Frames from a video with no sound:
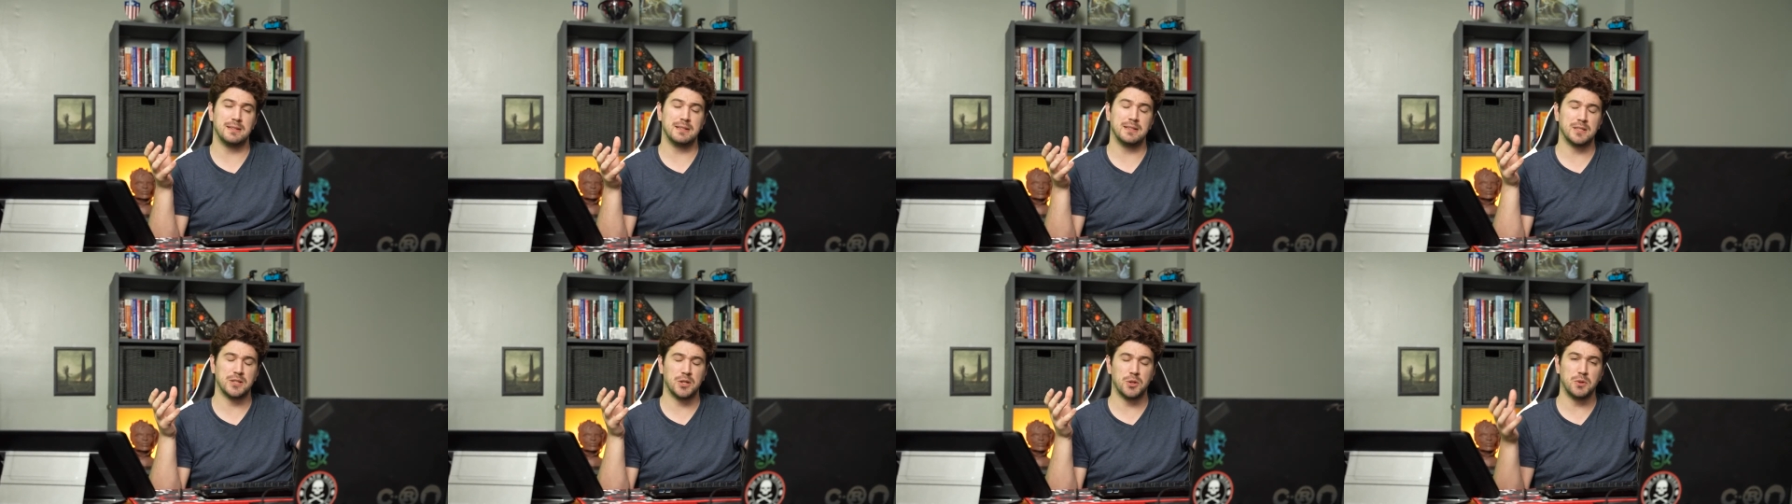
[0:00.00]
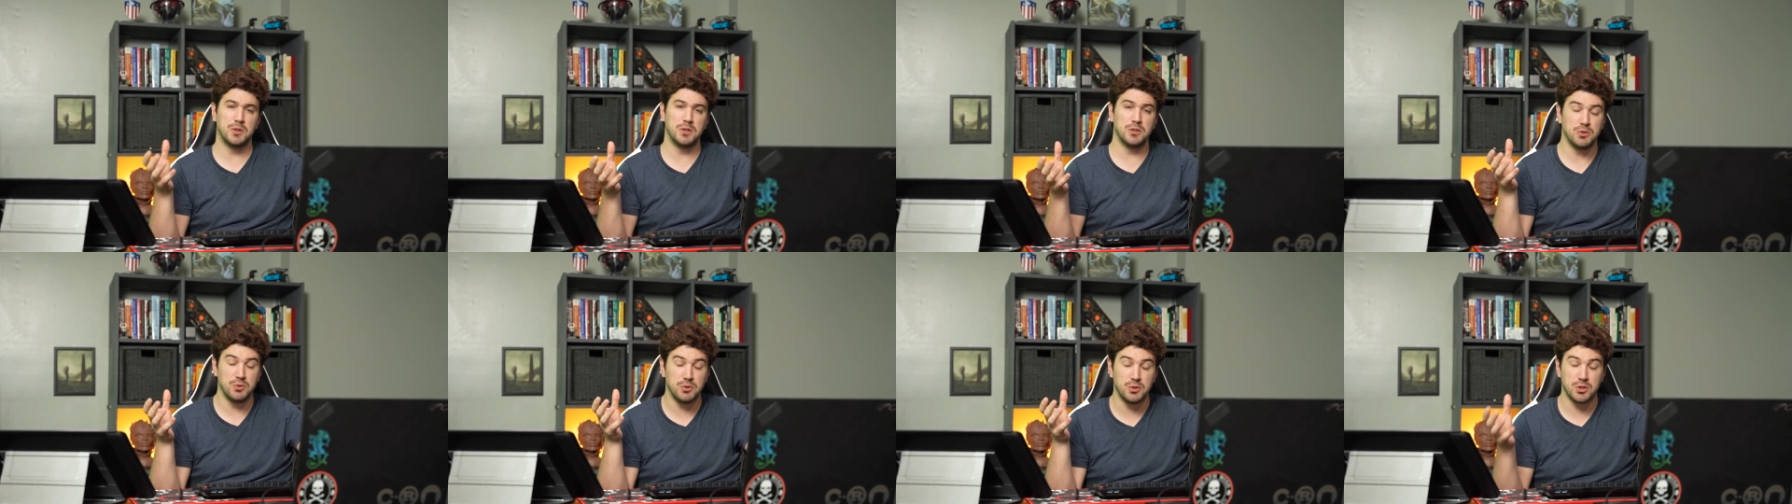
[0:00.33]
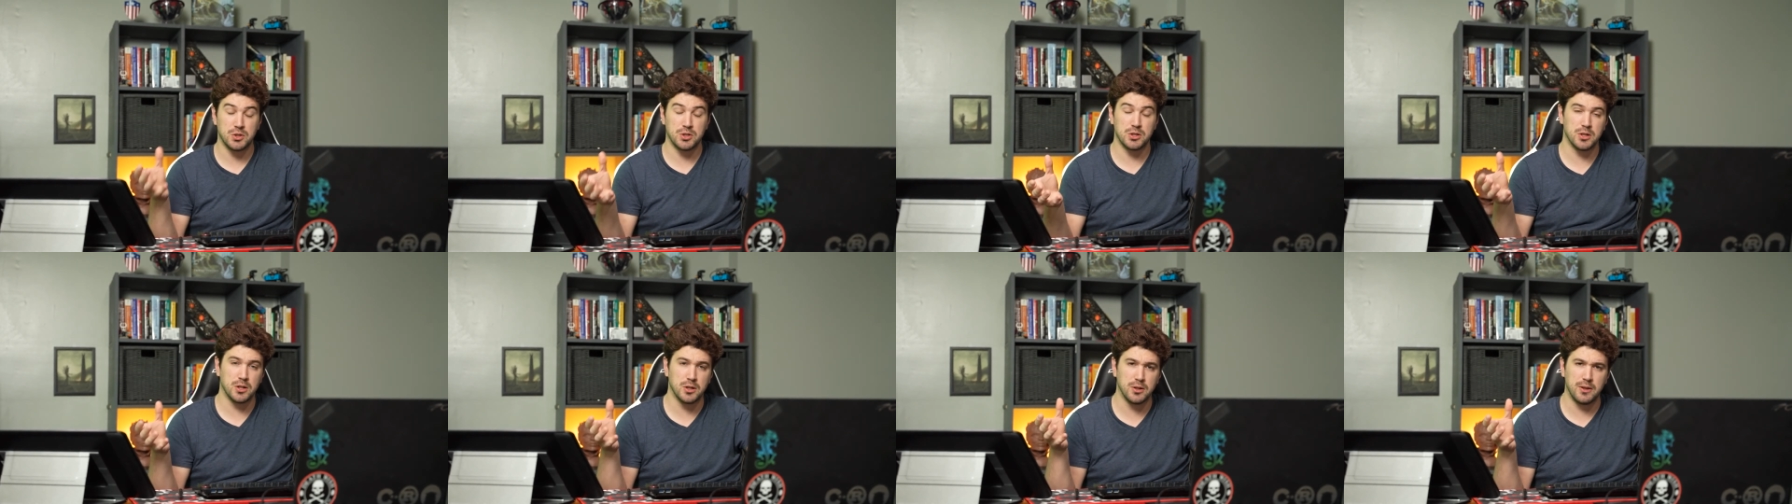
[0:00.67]
it's going to
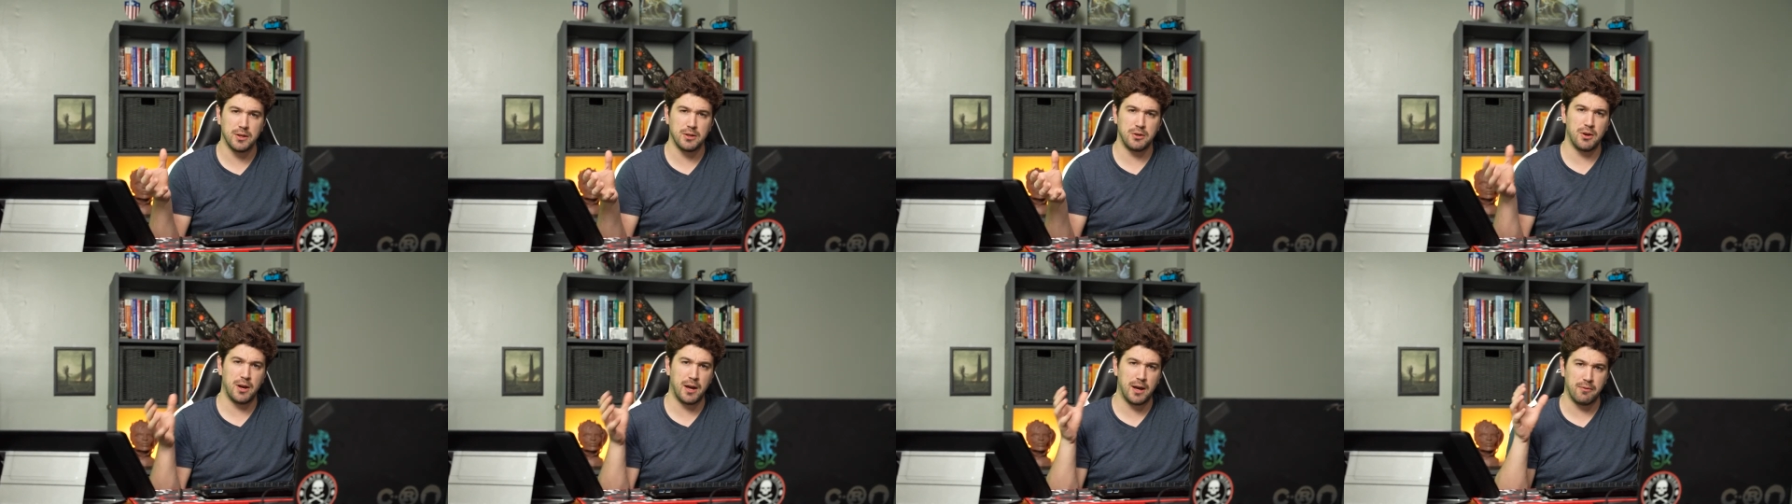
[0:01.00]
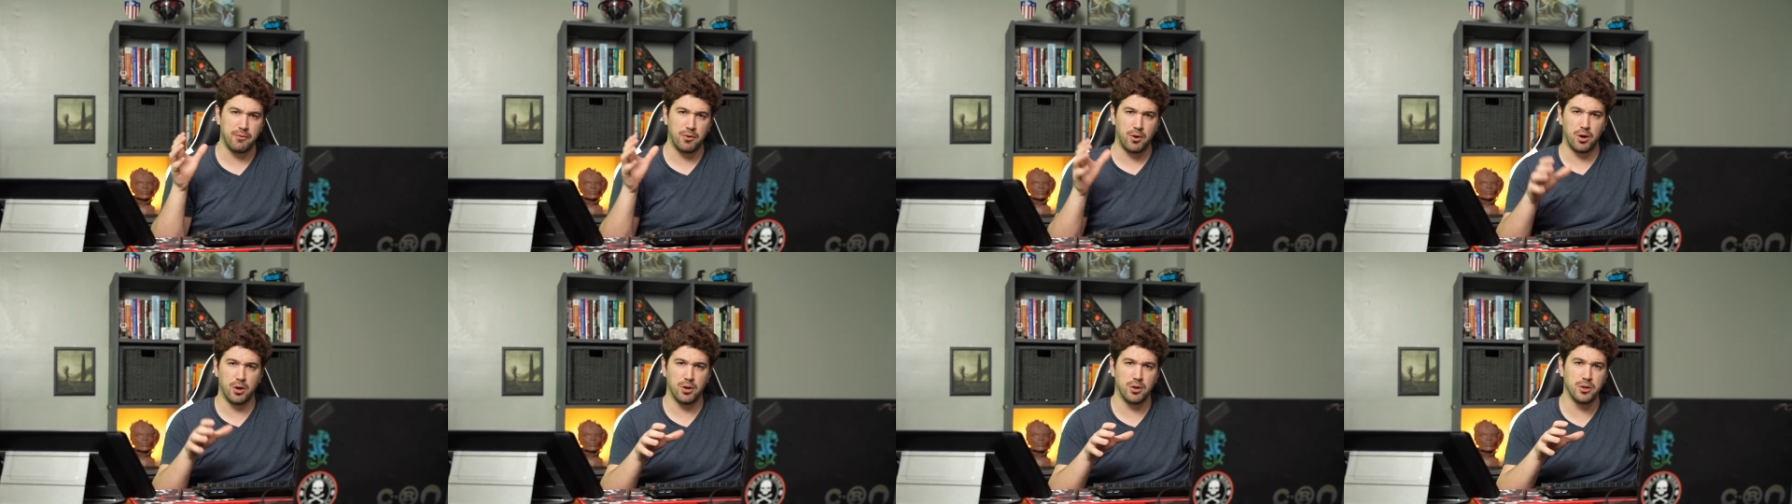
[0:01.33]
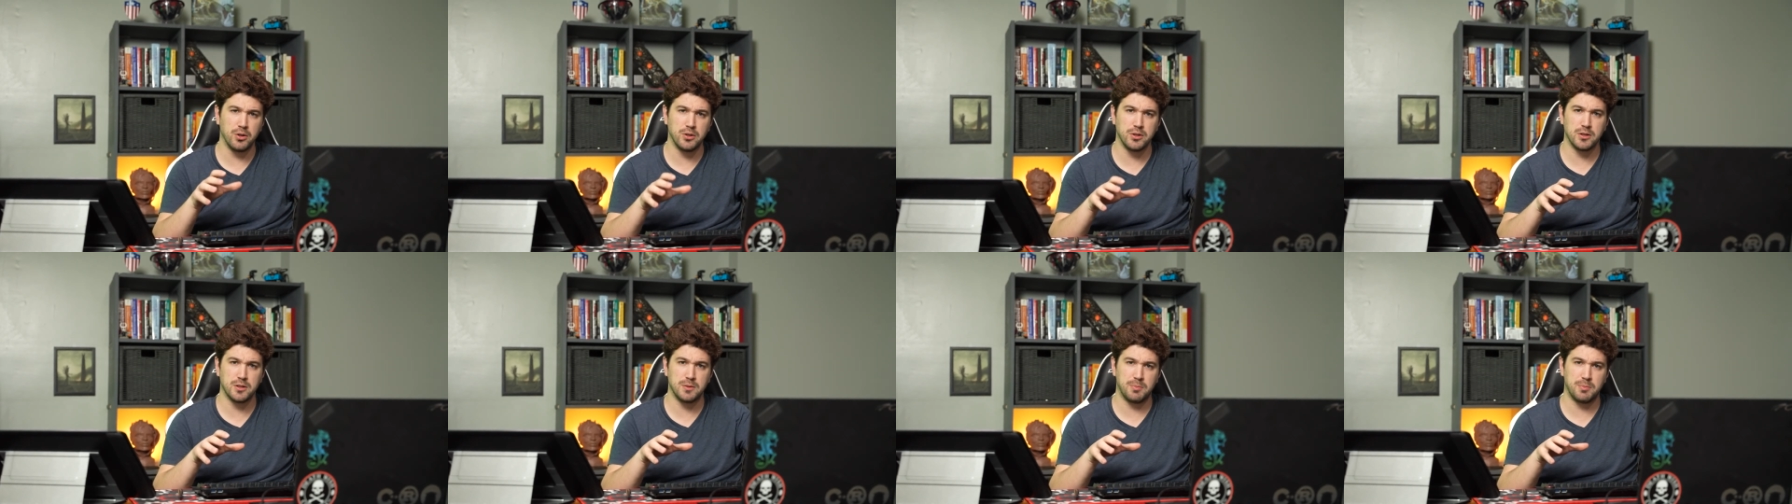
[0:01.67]
ensure that you have all your